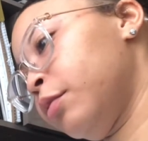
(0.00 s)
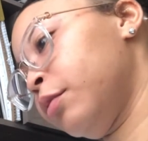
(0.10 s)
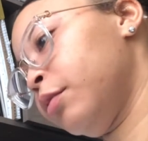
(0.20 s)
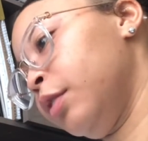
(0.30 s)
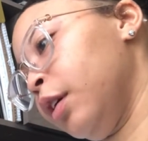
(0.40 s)

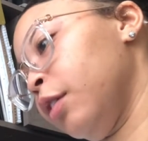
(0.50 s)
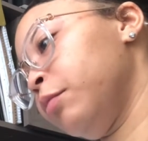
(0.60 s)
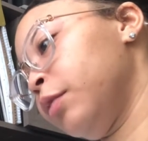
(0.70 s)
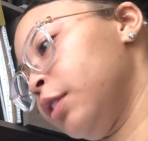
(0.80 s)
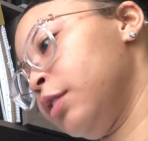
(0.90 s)
Yep,
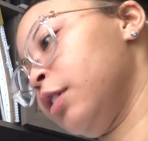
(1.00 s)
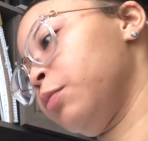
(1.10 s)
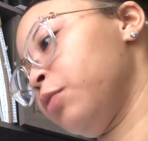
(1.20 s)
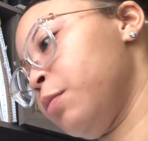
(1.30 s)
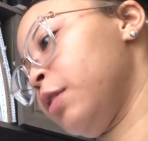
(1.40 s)
it says
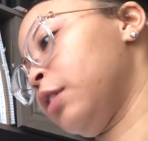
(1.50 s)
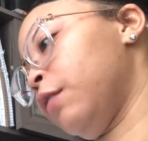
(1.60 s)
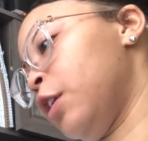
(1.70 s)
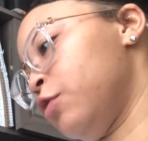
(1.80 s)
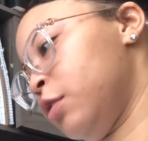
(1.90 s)
pre-meds have
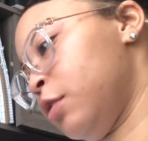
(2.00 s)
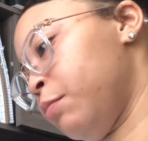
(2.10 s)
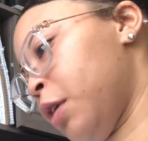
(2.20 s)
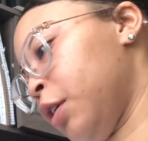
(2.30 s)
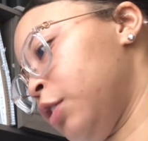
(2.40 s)
an interest in
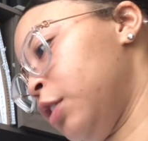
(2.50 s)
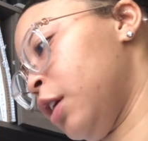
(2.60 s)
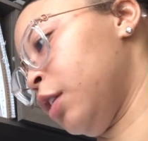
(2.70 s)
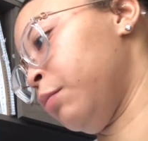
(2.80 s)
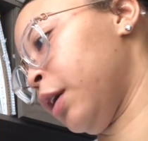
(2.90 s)
biology and
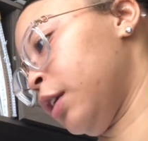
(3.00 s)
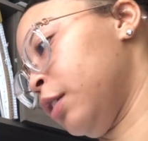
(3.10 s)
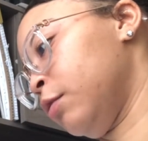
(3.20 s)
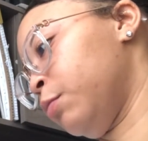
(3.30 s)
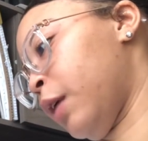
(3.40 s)
the
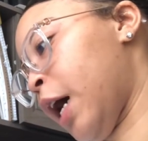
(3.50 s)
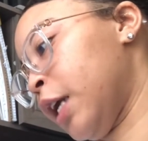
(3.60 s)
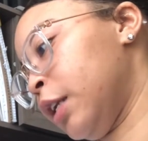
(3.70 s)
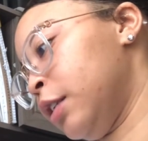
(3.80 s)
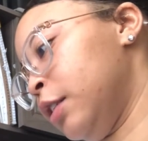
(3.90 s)
mechanisms
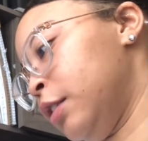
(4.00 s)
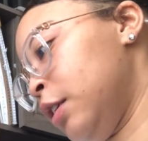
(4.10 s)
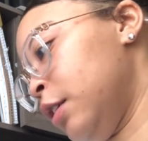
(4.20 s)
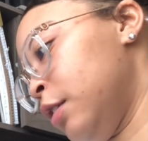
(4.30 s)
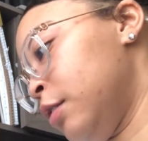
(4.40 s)
behind
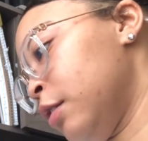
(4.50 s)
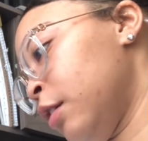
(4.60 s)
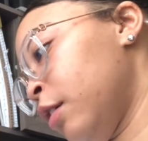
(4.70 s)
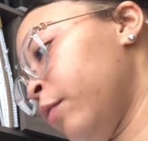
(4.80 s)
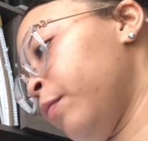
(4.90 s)
disease.
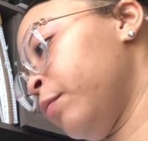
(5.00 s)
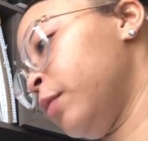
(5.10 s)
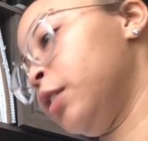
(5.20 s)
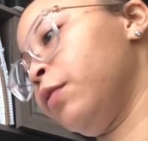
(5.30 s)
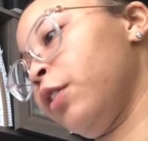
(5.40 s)

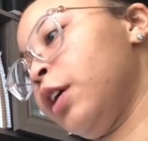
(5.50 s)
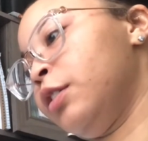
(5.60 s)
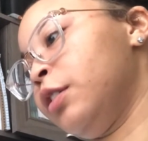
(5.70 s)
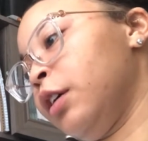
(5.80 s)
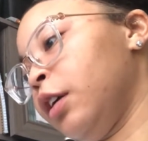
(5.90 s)
It's very
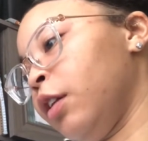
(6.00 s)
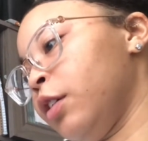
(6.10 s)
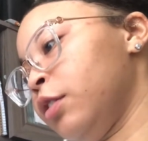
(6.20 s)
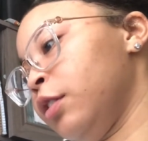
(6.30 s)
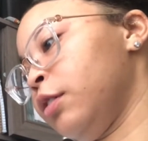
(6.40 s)
easy to get
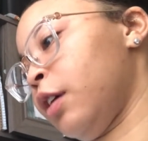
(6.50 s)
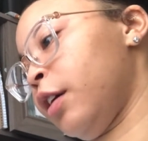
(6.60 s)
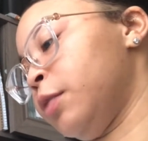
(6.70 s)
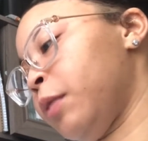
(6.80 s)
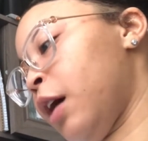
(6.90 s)
lost in the
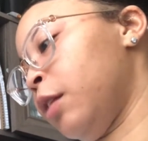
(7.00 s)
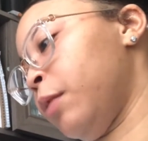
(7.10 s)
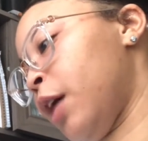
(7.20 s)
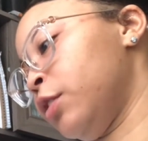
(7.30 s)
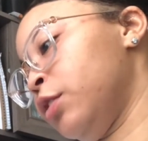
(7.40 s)
science behind the
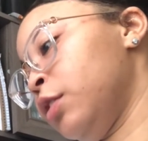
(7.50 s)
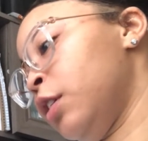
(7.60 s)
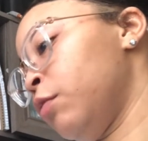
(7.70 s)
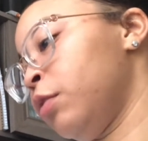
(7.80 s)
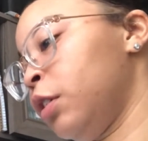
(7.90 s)
passages, and
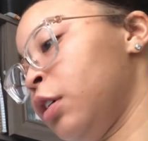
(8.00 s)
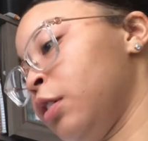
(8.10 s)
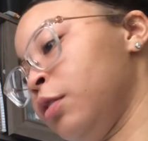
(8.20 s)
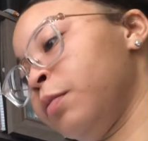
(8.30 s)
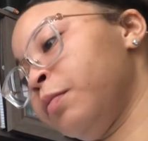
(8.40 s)
it really
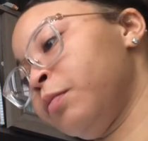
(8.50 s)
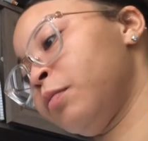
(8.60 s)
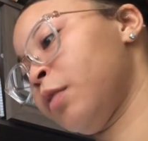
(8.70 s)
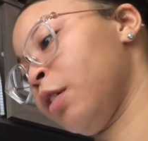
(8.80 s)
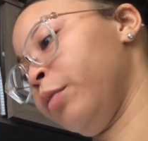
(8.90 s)
is
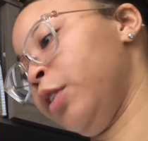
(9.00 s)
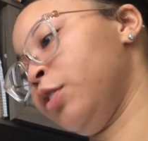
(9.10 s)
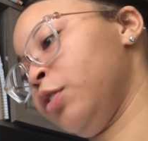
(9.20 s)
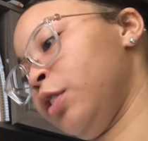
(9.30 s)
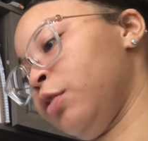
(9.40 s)
when you
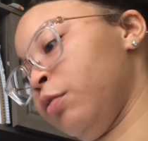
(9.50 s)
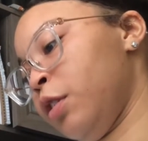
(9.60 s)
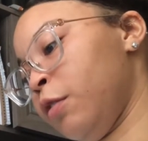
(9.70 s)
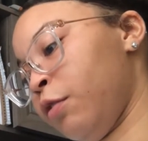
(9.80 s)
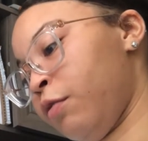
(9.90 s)
just need to read
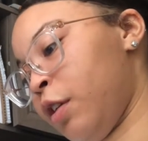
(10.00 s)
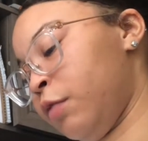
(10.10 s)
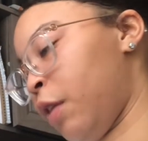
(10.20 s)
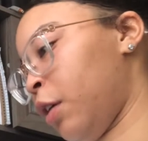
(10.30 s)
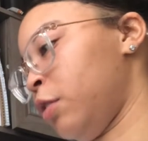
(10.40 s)
it for face
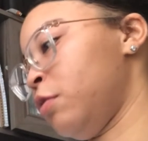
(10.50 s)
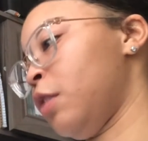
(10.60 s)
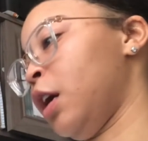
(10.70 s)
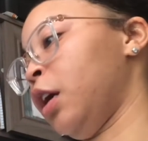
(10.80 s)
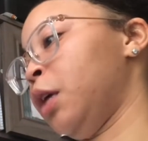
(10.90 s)
value
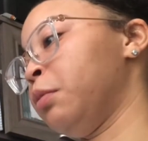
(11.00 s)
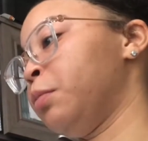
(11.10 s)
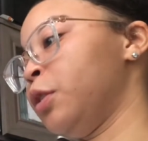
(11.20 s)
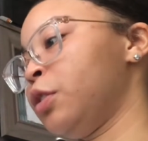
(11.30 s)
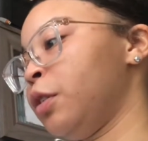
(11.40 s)
and keep it
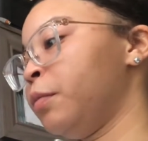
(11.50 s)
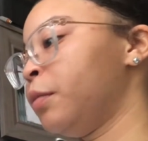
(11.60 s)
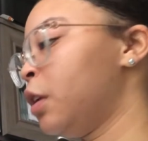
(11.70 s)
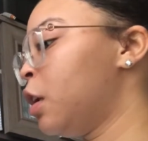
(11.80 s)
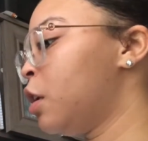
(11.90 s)
pushing.
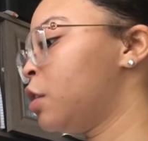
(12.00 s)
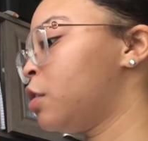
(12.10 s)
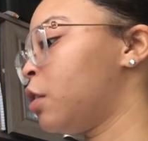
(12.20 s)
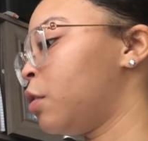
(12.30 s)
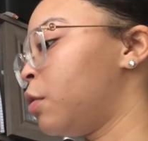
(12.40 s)

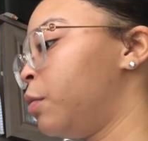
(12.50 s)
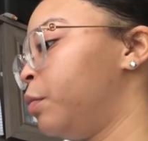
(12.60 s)
So